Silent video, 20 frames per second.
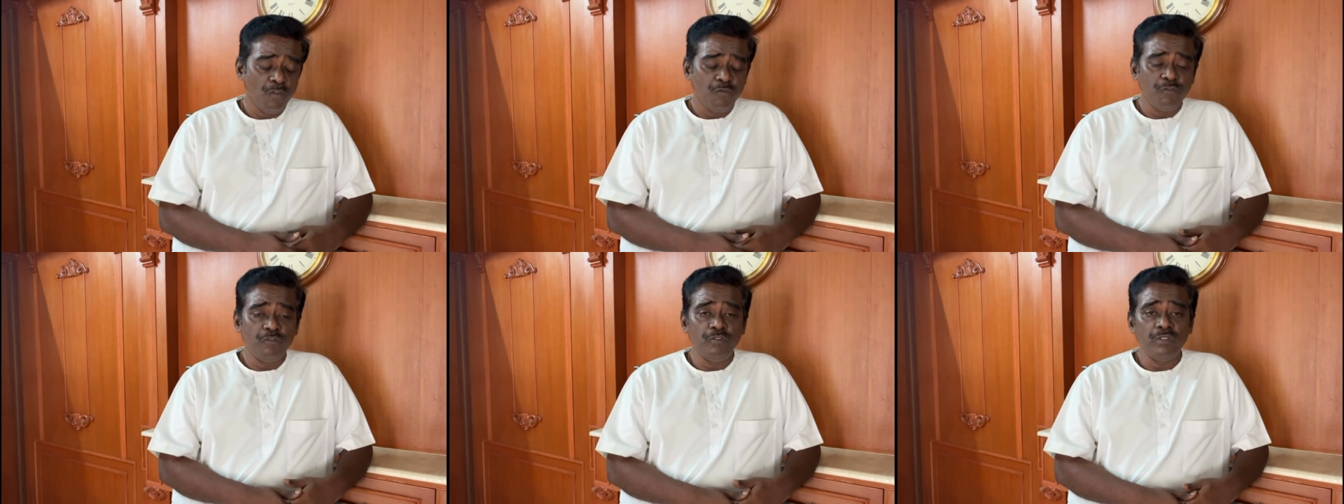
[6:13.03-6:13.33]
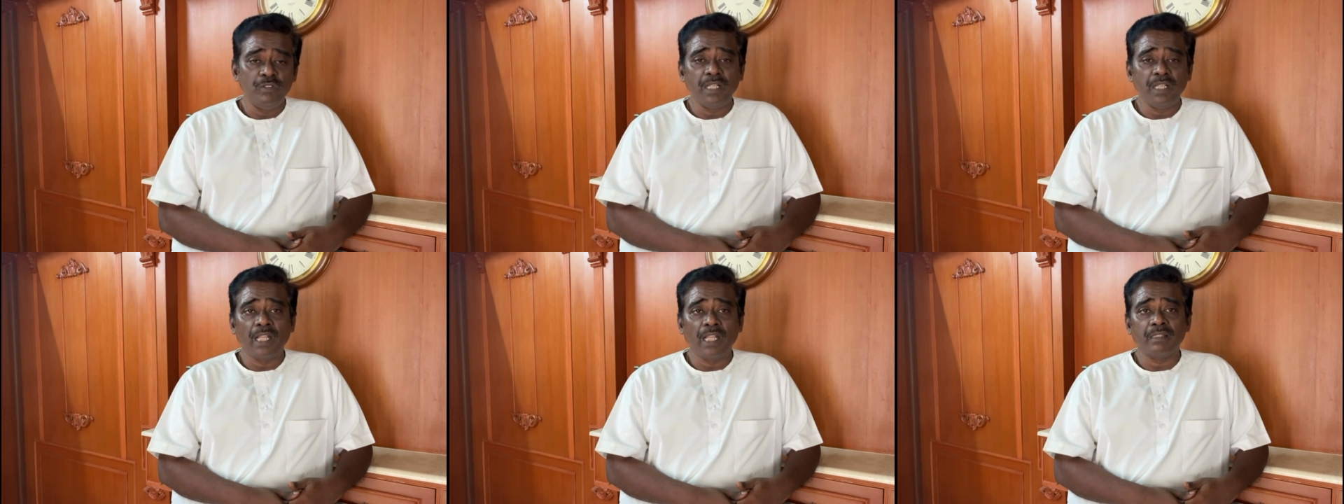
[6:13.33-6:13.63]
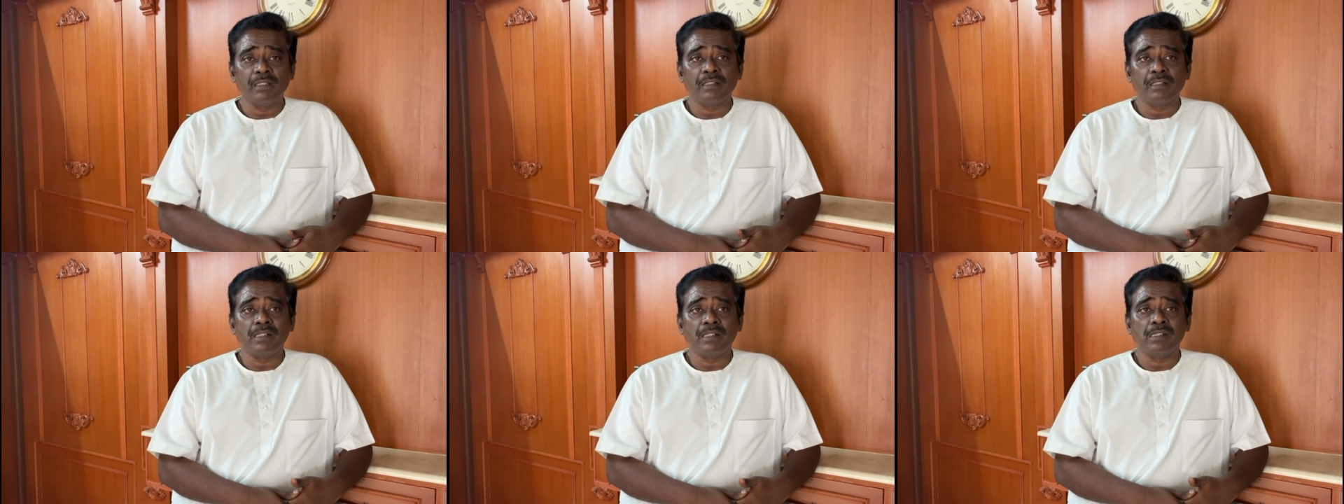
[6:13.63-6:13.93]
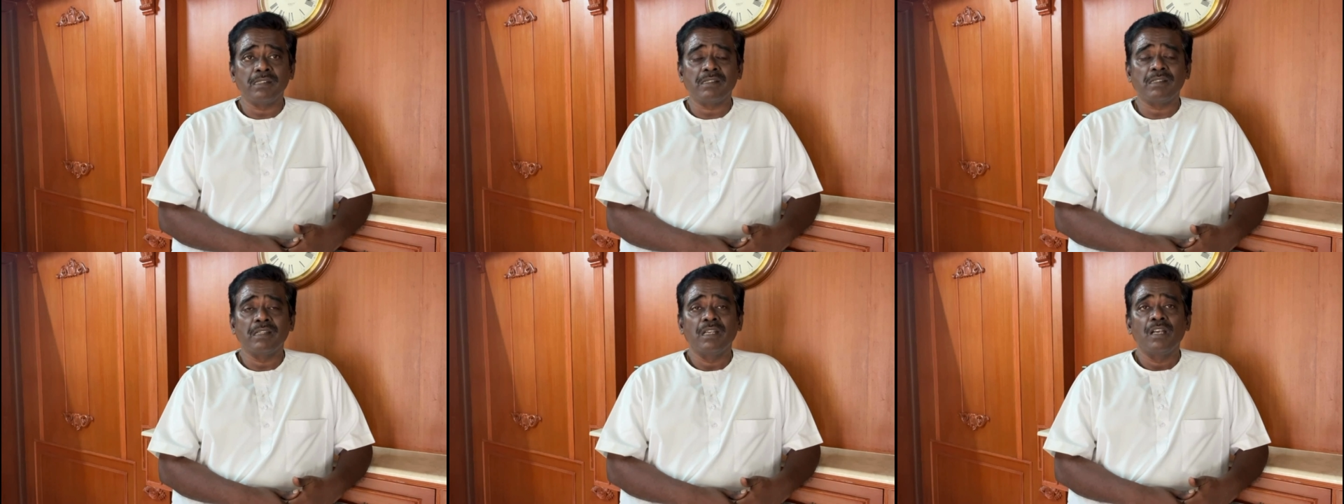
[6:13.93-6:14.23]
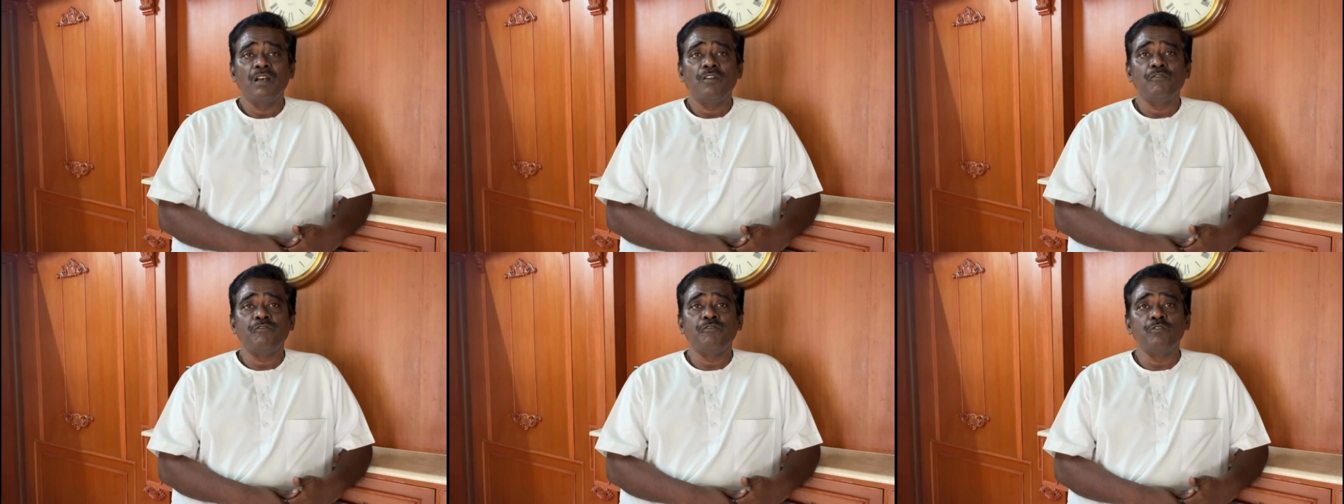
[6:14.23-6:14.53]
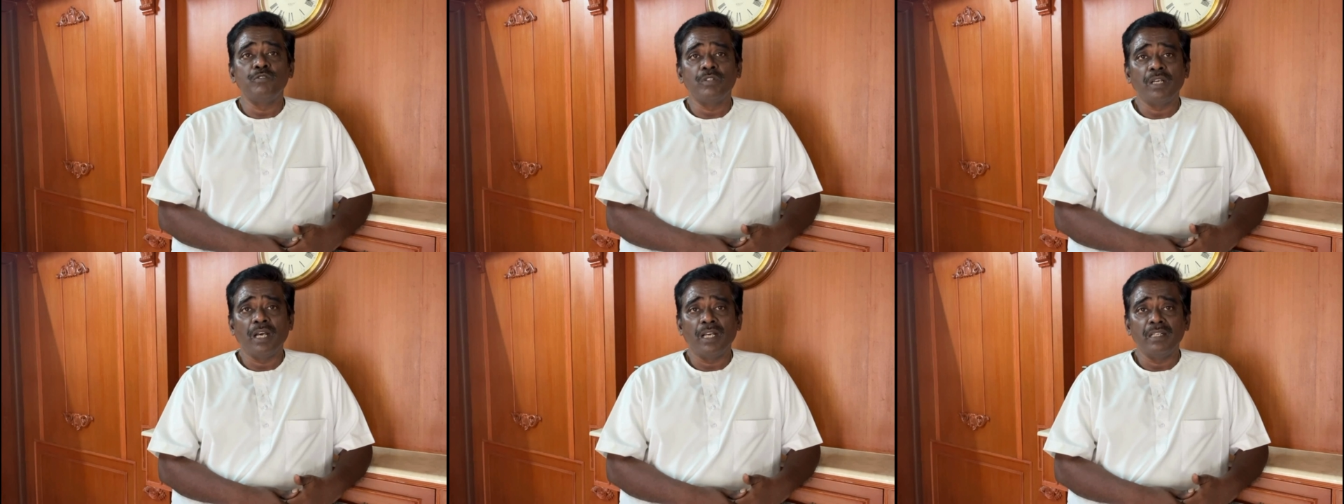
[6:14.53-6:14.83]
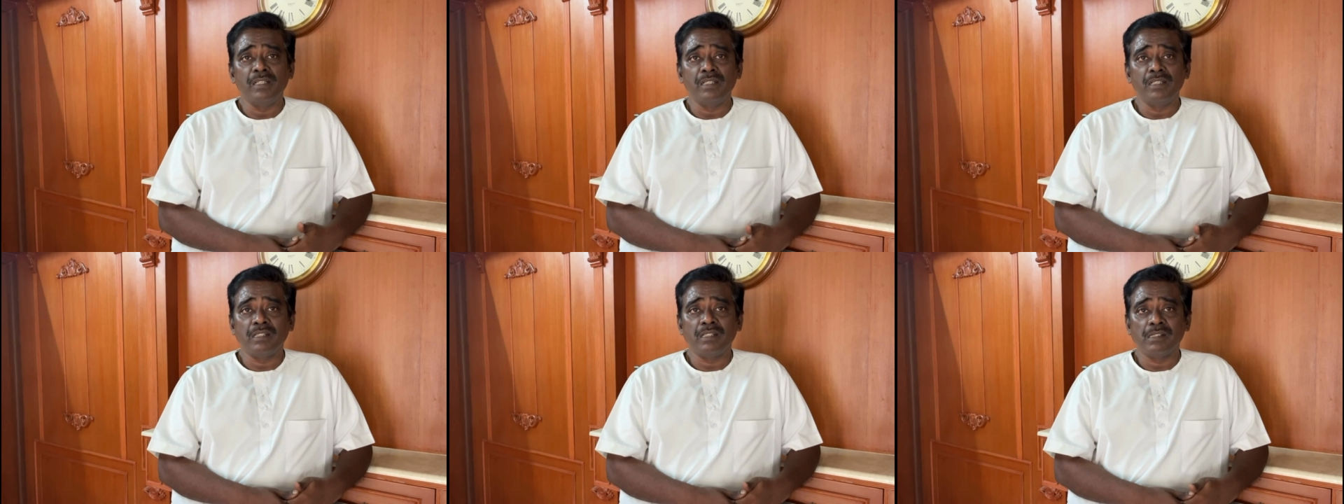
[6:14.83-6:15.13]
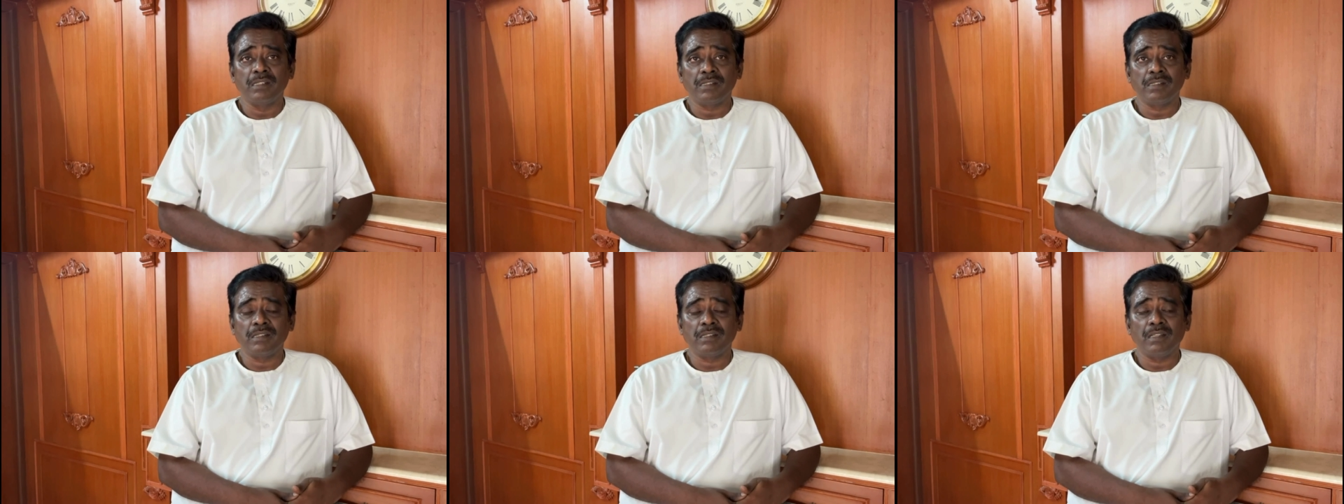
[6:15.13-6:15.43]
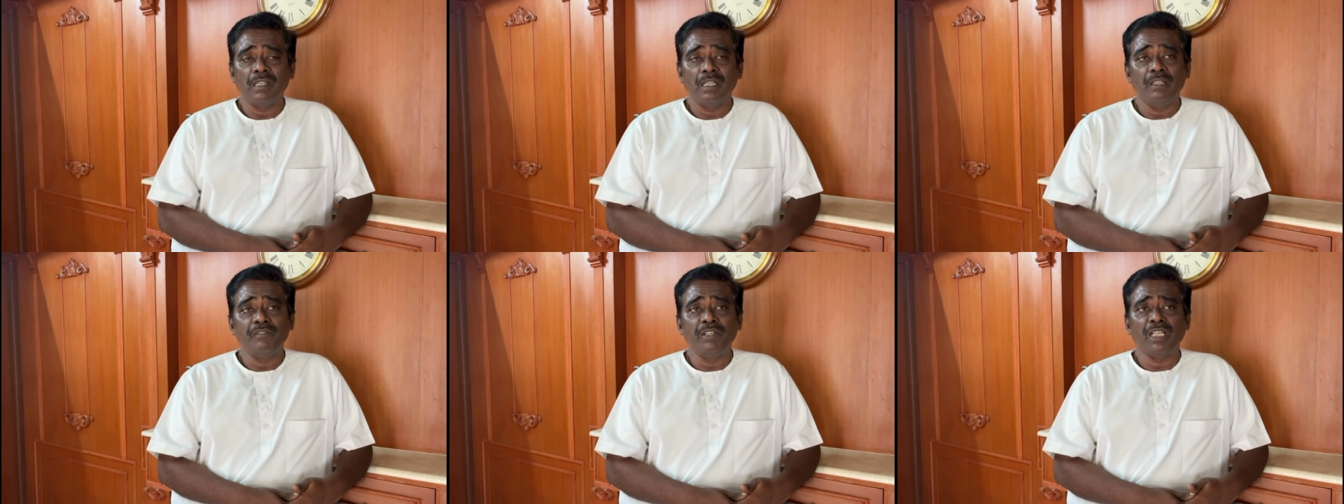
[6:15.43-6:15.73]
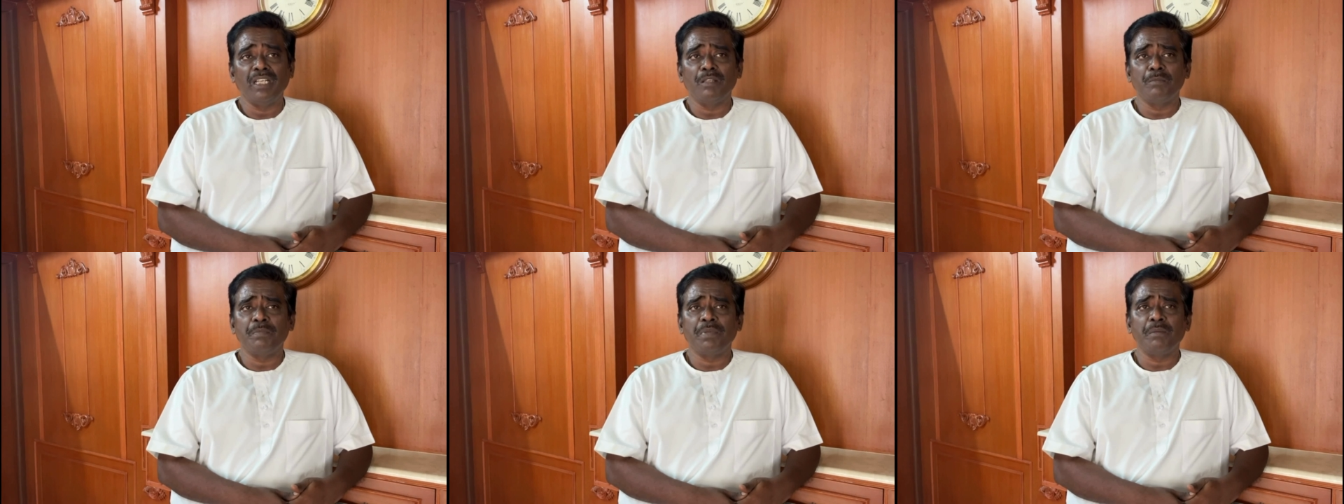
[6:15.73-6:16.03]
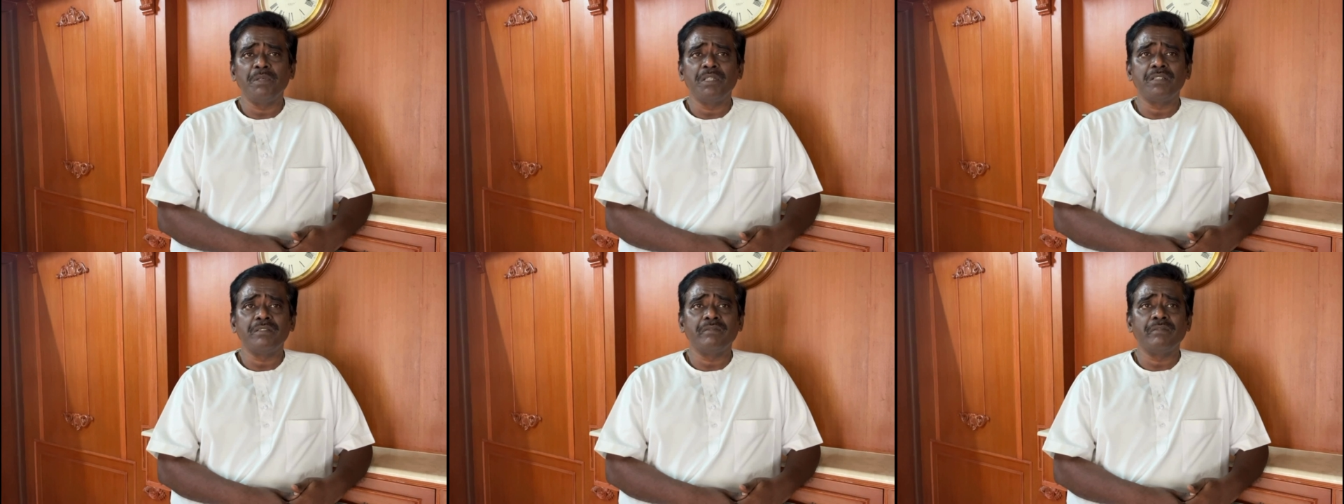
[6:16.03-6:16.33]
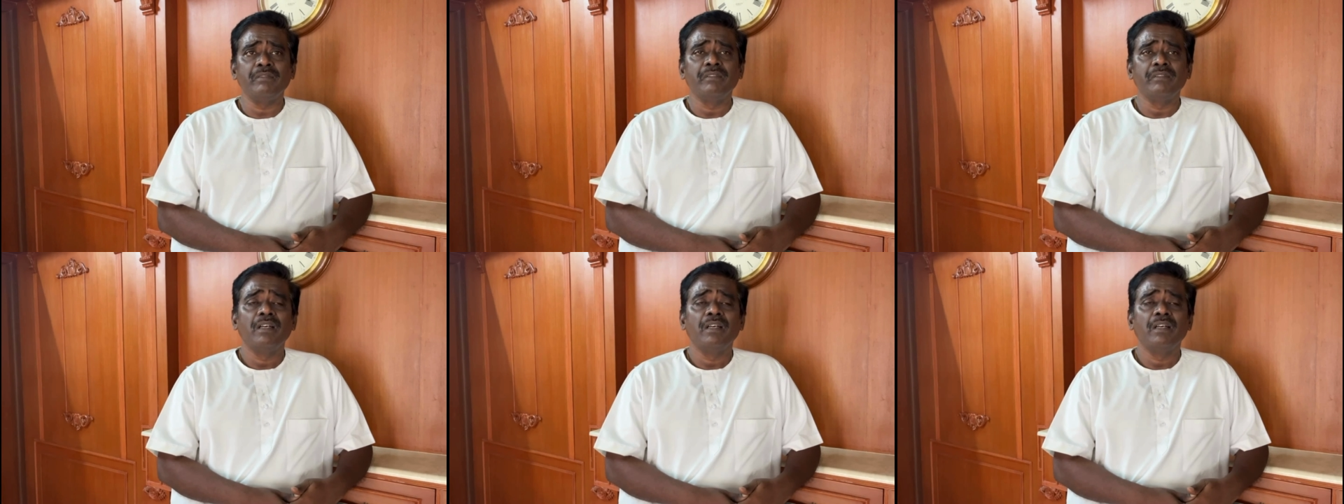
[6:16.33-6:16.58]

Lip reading: food gatherers, food hunters, living in a primitive